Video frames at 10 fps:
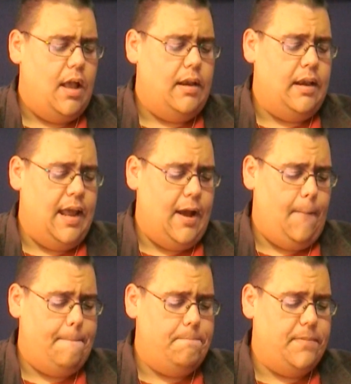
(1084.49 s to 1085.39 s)

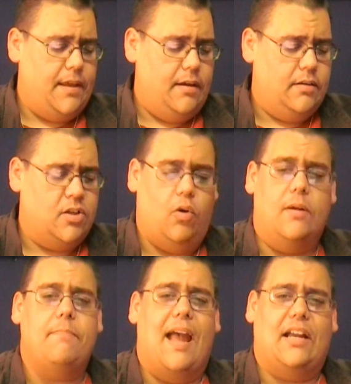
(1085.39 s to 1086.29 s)
Now,
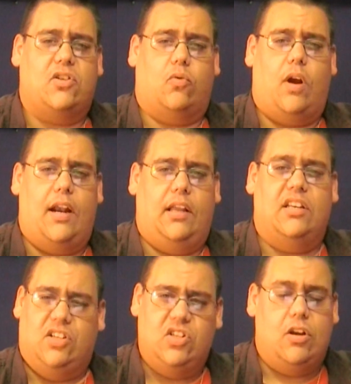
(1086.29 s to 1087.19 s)
going back to
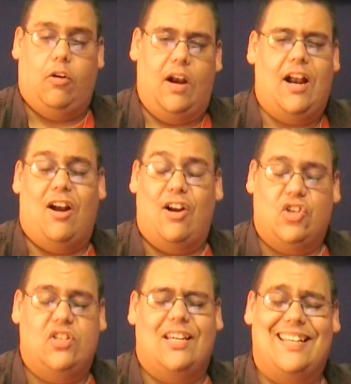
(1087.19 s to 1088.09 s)
writing,
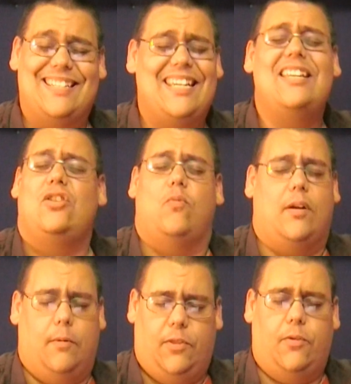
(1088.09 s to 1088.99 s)

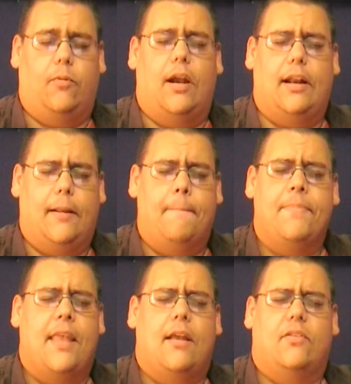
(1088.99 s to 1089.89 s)
continuing with the writing,
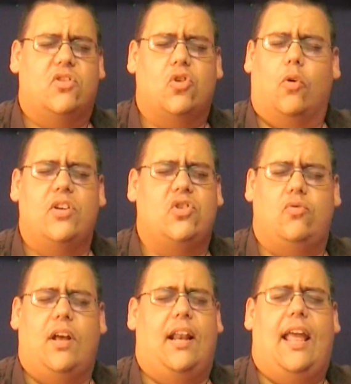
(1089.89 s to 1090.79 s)
the stories
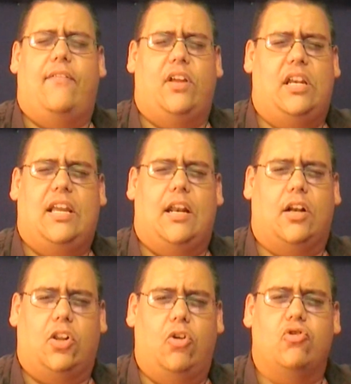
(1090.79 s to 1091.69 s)
do not have any kind
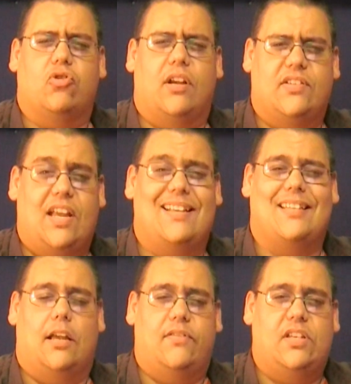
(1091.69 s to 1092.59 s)
of closure, as
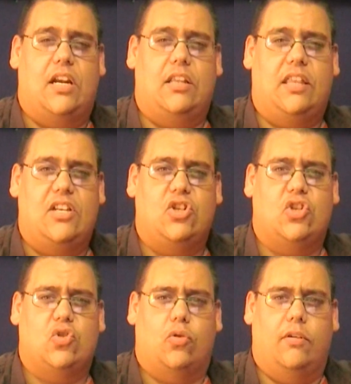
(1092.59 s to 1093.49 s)
I have stated. They
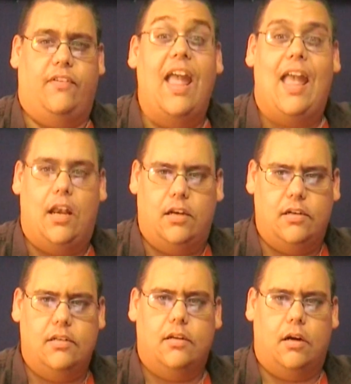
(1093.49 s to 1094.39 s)
just sort of
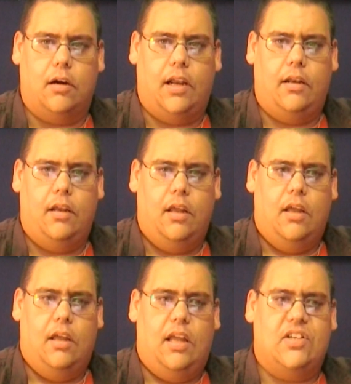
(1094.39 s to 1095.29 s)
end, all right?
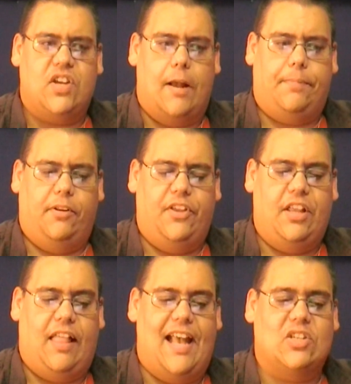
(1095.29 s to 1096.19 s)
Example, the
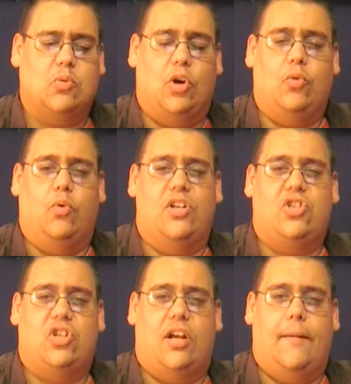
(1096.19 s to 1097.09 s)
last one,
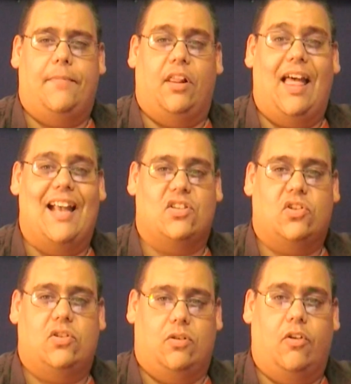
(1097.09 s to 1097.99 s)
the
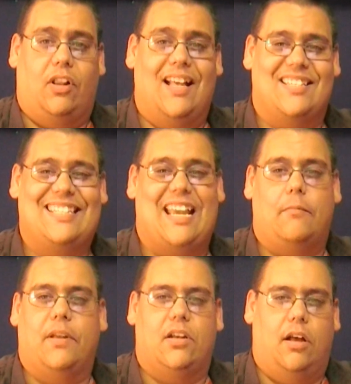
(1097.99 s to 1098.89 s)
last
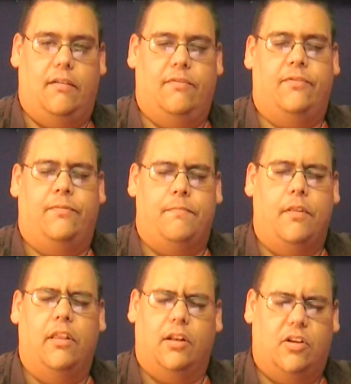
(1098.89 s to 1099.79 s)
segment of
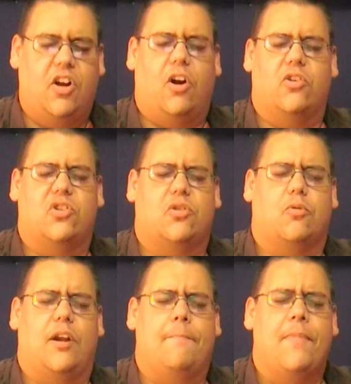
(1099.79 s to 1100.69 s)
Little Cars
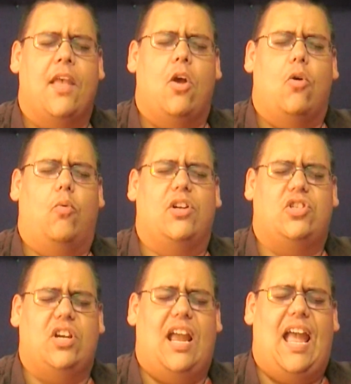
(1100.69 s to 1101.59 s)
3,
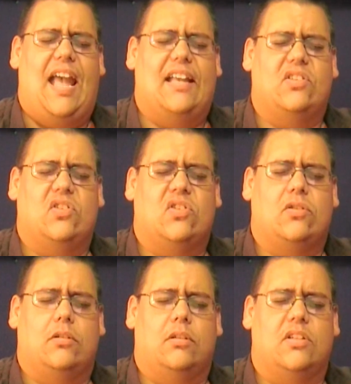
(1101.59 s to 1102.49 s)
which
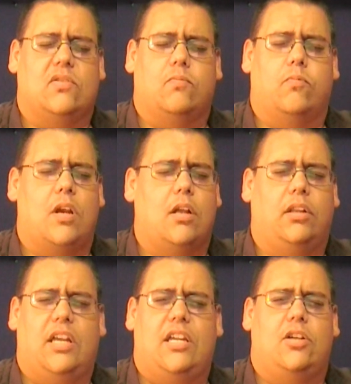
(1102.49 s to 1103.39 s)
has this
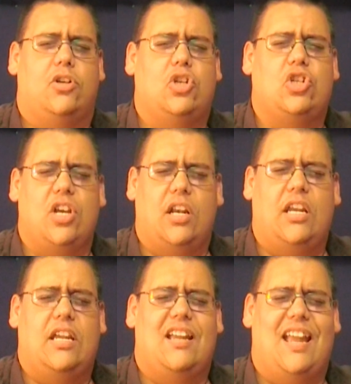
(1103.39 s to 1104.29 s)
really
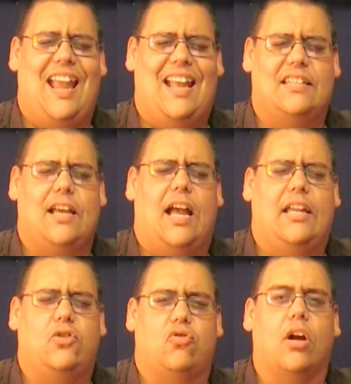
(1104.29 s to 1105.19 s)
shitty
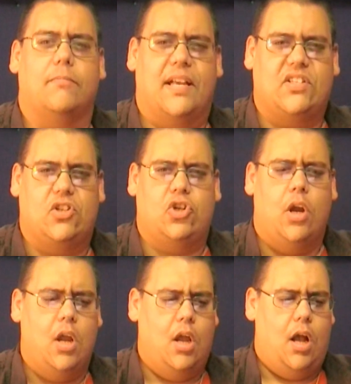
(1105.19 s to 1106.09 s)
anti-drug message,
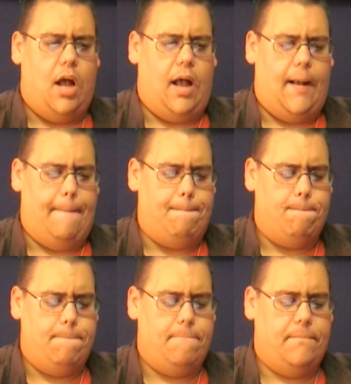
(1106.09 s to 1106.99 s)

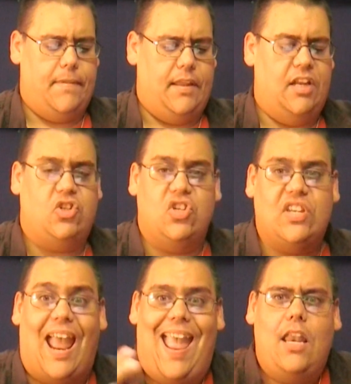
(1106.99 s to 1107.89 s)
it just
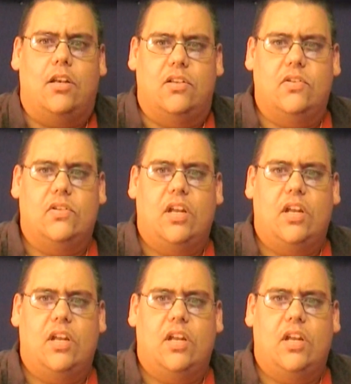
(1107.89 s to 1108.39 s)
ends.